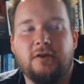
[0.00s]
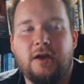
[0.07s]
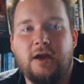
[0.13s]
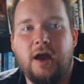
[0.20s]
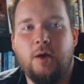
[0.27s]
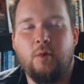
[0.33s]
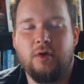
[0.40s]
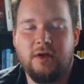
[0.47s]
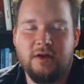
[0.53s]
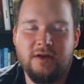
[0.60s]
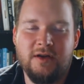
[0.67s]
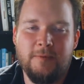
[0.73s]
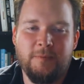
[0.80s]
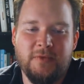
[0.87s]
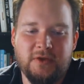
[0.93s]
I want
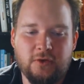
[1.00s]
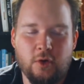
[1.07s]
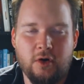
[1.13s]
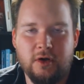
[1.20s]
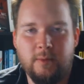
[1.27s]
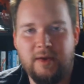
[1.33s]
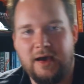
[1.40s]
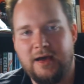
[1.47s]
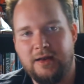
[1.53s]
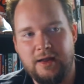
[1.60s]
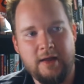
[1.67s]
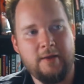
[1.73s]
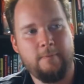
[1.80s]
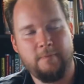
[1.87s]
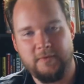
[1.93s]
to talk about
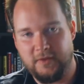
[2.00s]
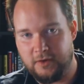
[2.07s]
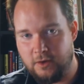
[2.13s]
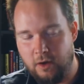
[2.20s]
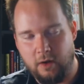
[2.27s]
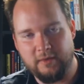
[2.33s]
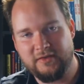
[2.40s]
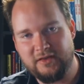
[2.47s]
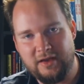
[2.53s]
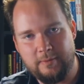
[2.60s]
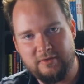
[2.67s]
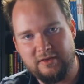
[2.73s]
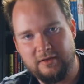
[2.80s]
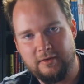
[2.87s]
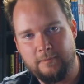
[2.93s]
the
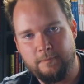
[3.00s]
concept